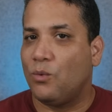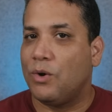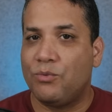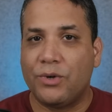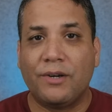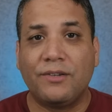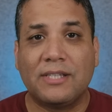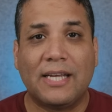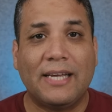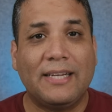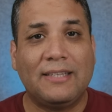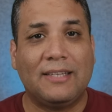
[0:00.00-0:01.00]
When we're
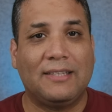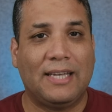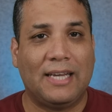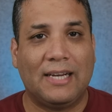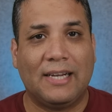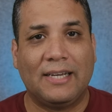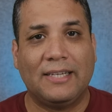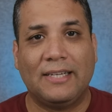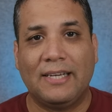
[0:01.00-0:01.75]
outside in the daylight,